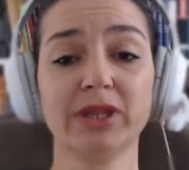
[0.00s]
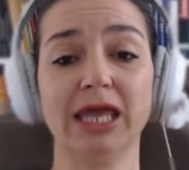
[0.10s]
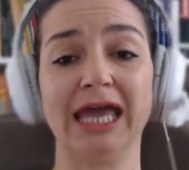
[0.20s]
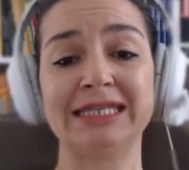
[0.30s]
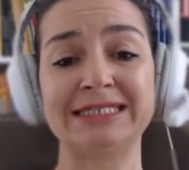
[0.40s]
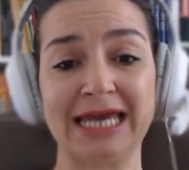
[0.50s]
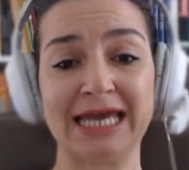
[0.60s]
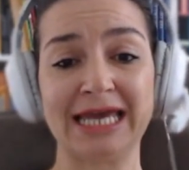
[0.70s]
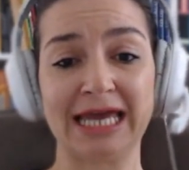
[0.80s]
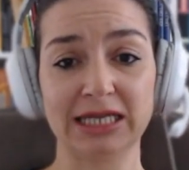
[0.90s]
And then
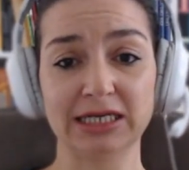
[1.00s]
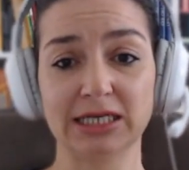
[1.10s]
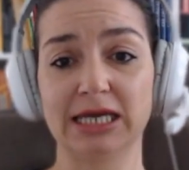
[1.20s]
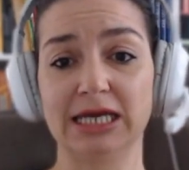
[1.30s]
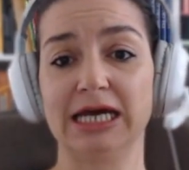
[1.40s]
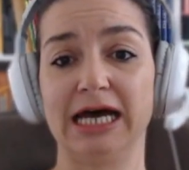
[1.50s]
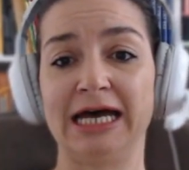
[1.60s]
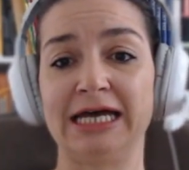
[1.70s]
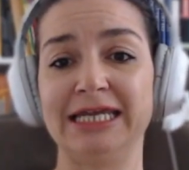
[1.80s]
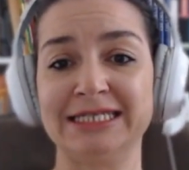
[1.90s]
an
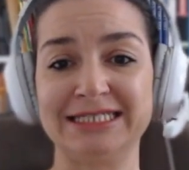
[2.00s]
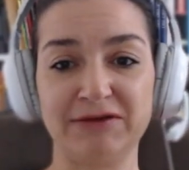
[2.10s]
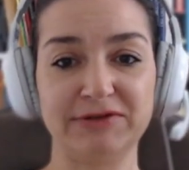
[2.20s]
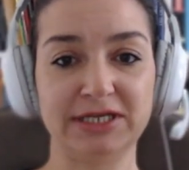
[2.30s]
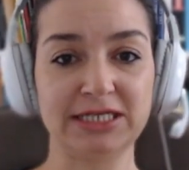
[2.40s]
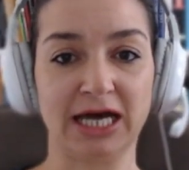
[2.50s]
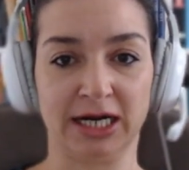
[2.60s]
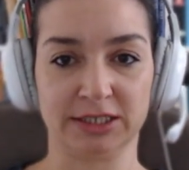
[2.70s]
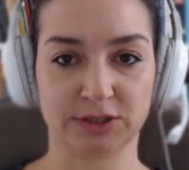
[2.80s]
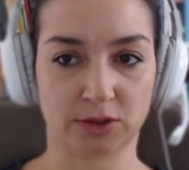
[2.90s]
indefinite
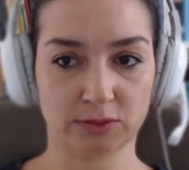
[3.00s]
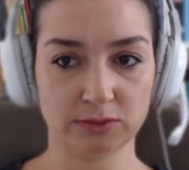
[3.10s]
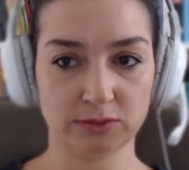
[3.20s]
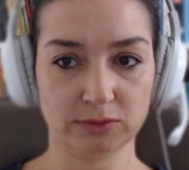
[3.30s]
article,